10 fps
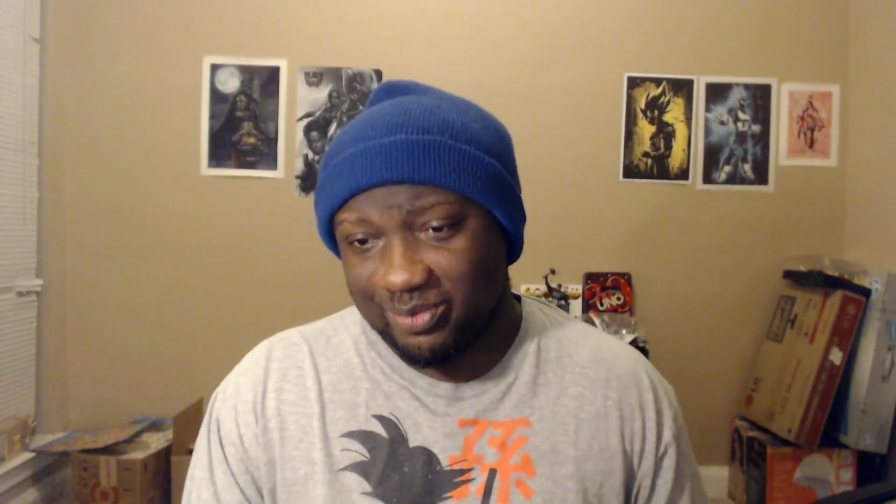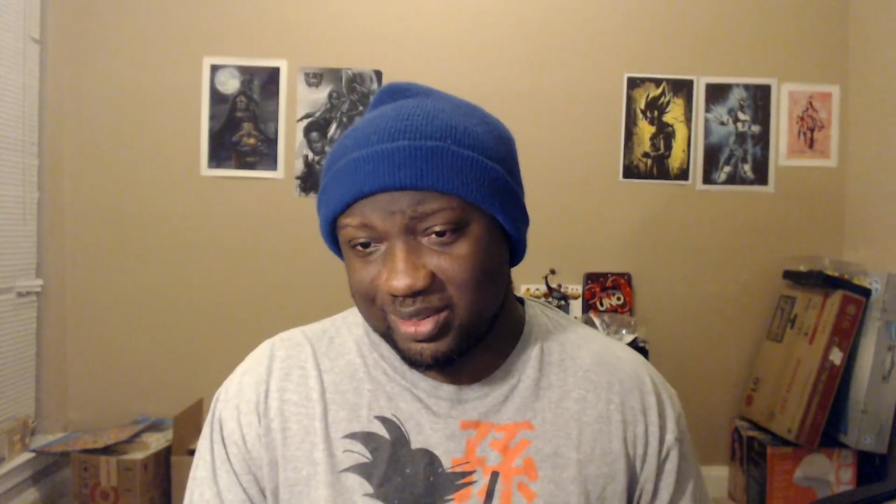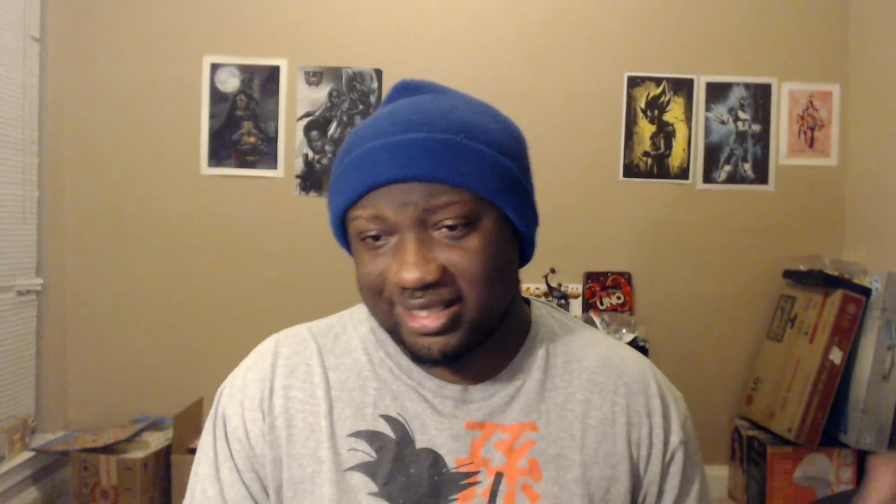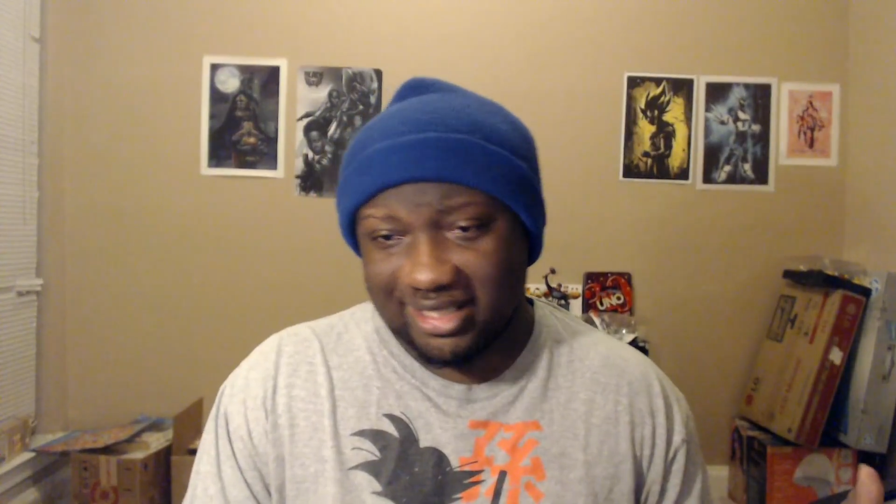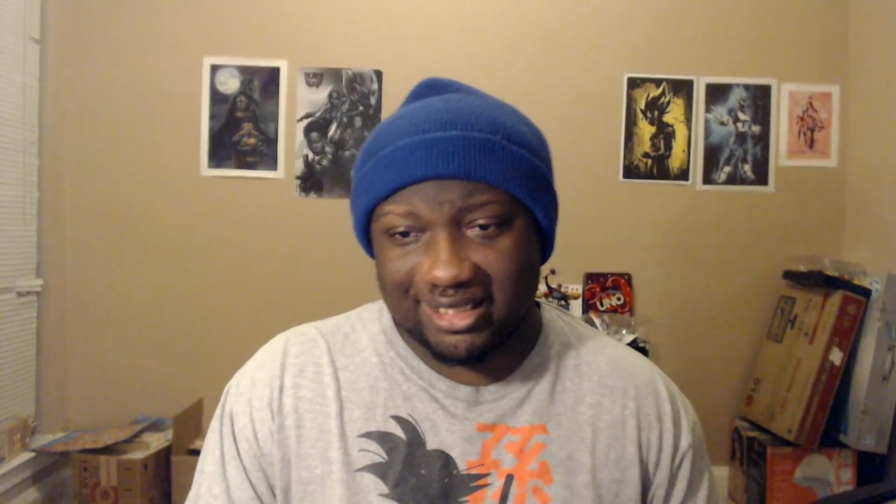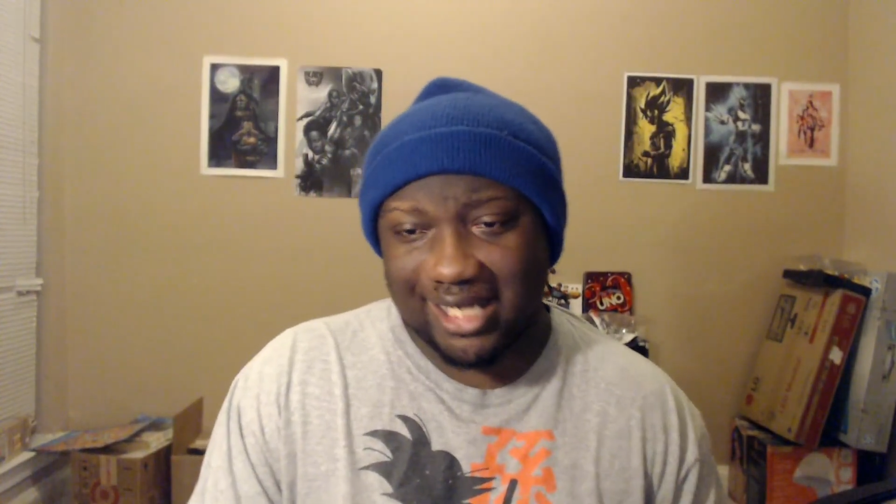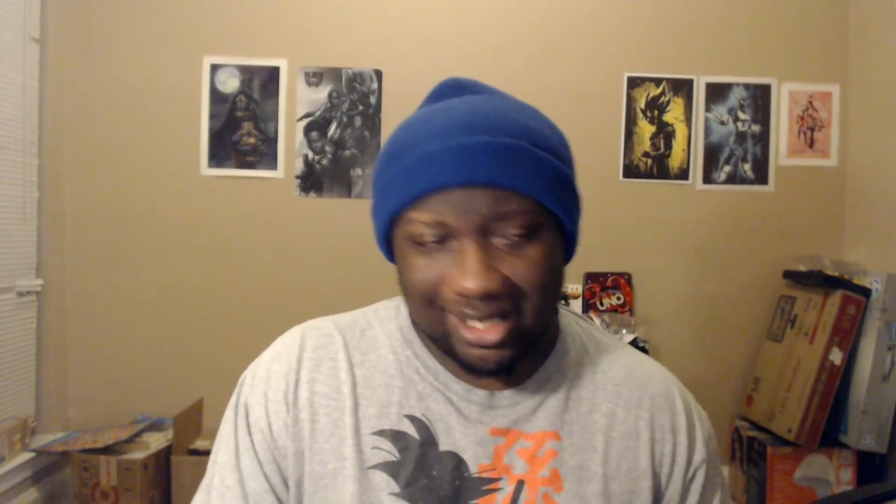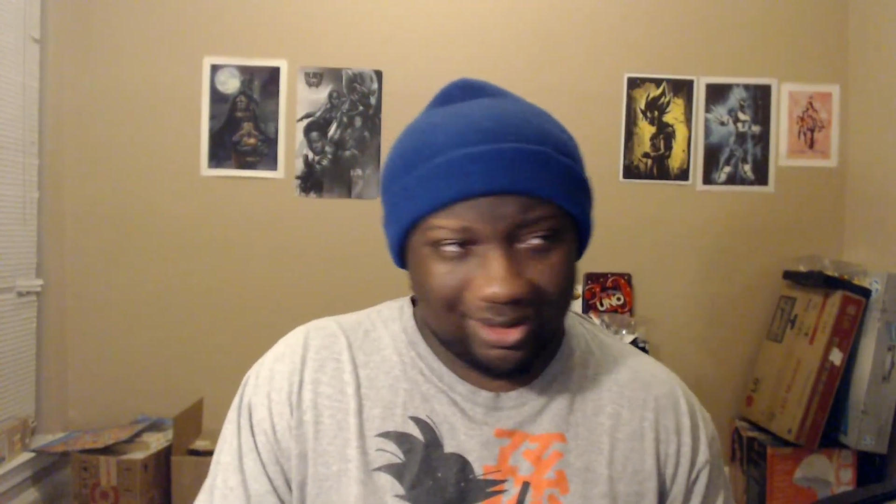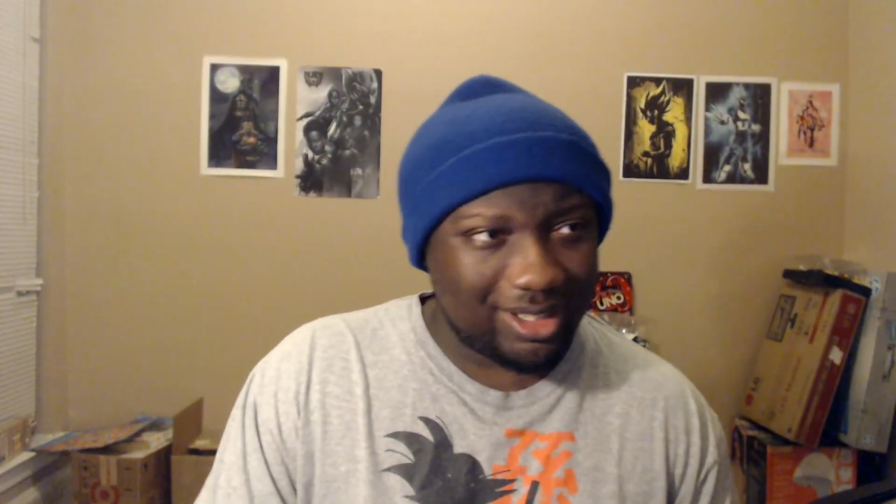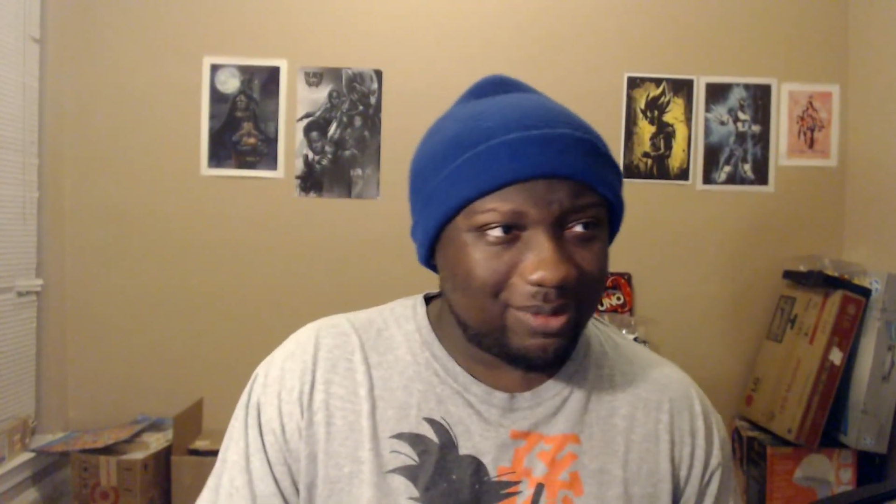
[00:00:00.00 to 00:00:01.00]
but the CGI
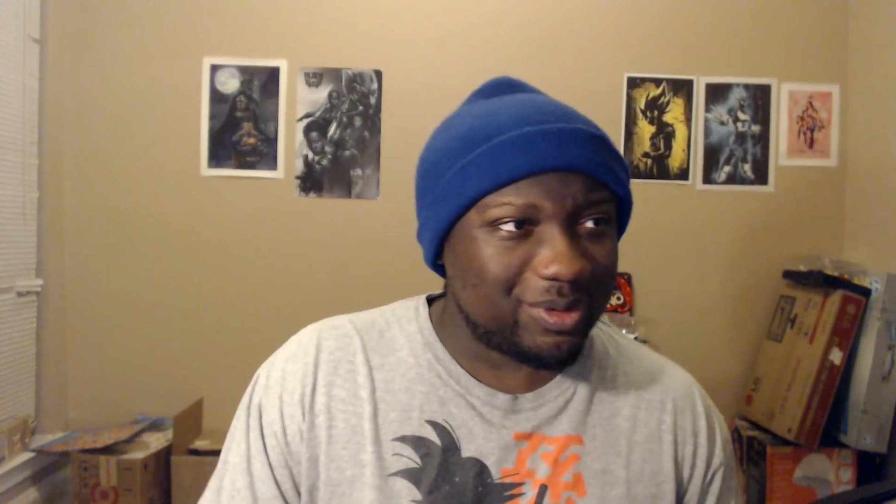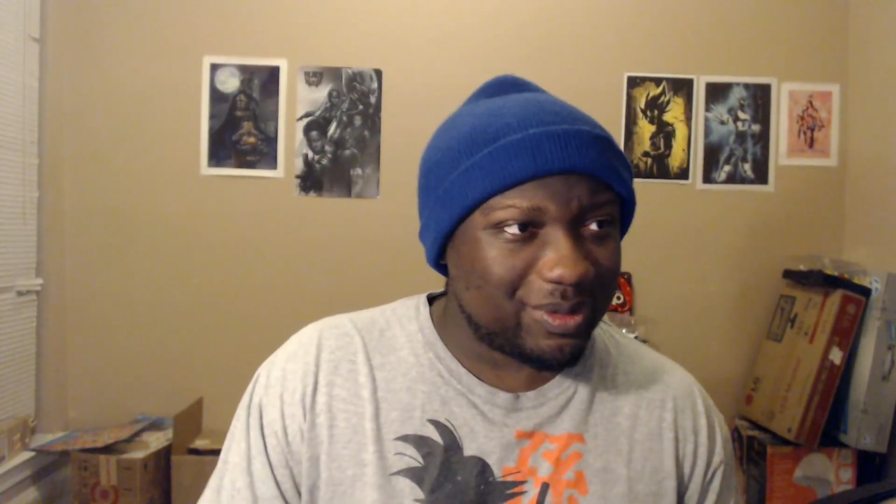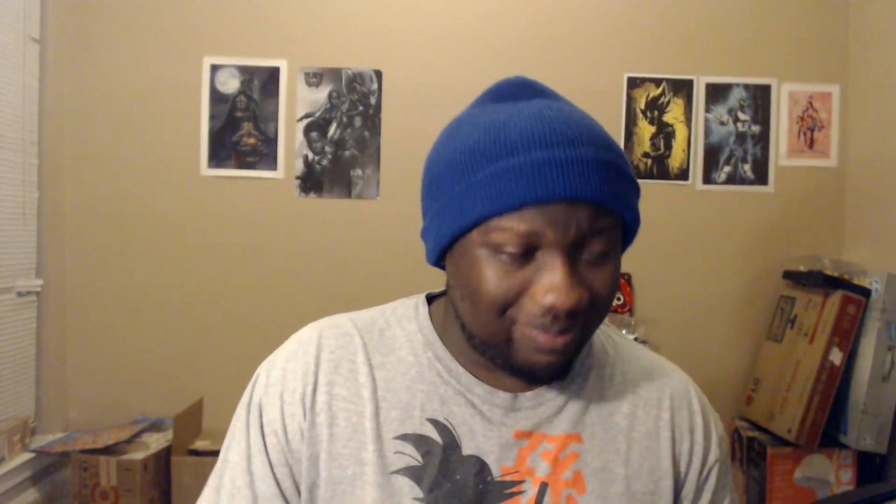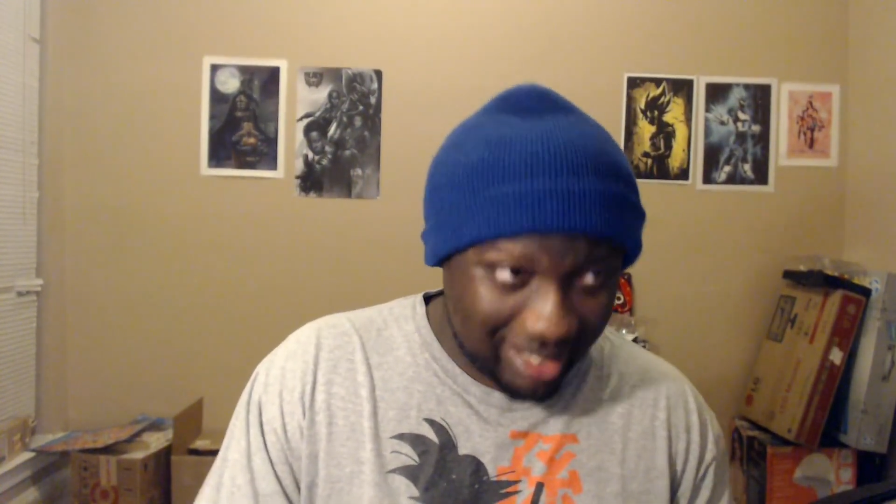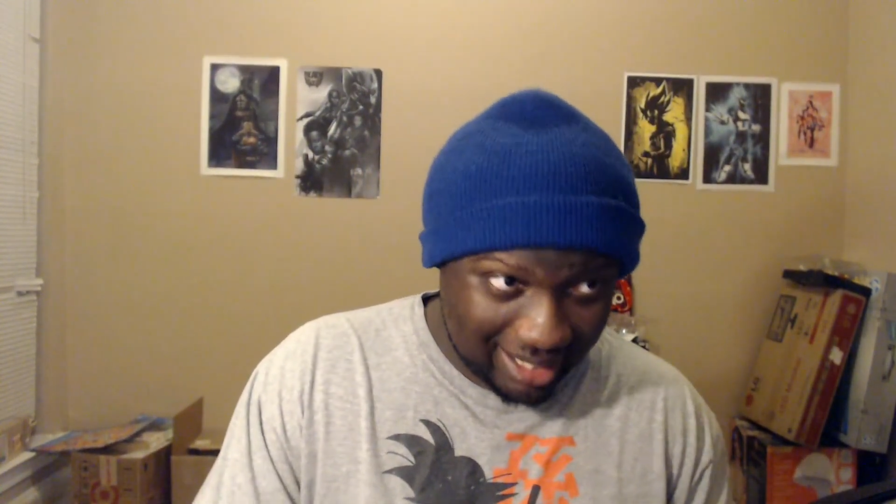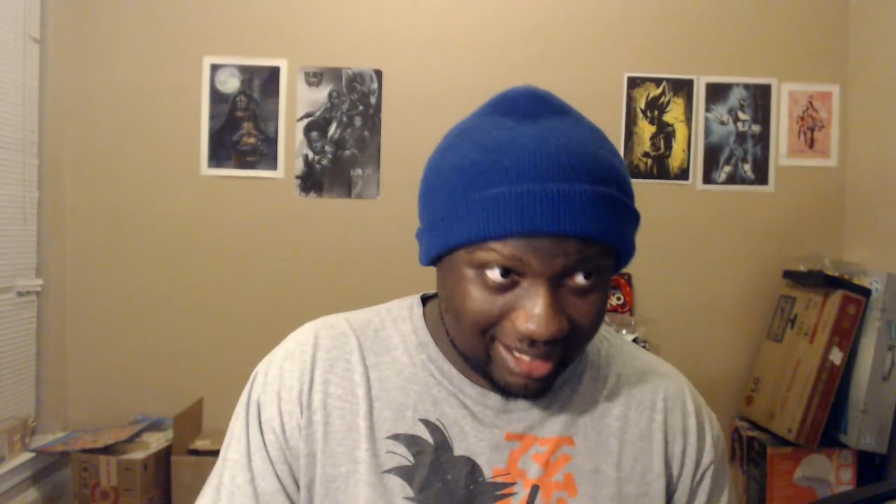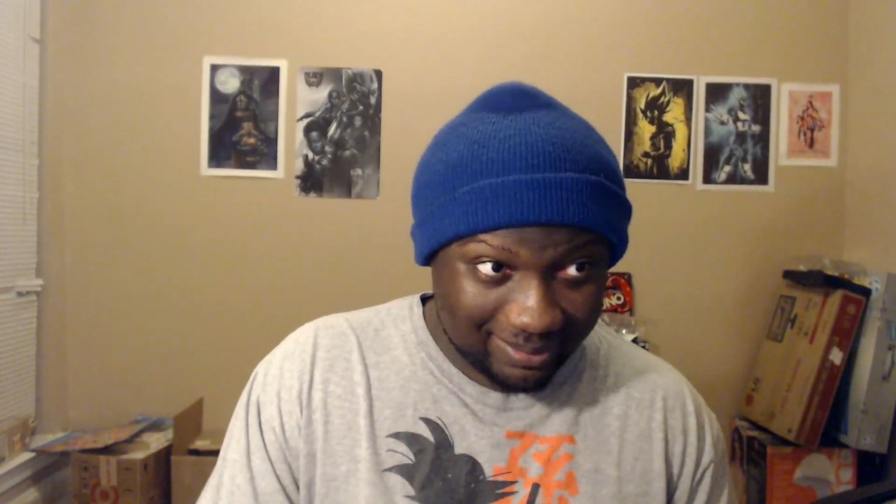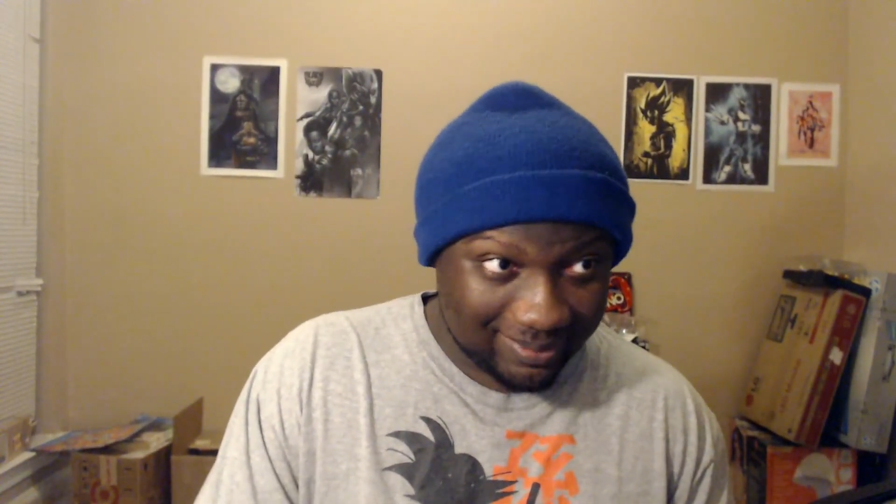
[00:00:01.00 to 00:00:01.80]
on there was bad.